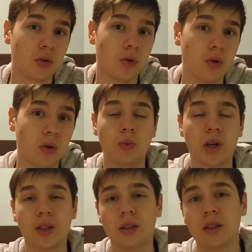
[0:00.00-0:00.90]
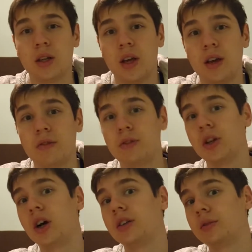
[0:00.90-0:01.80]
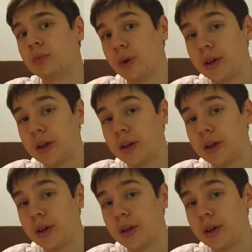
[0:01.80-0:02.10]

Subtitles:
or one every other break.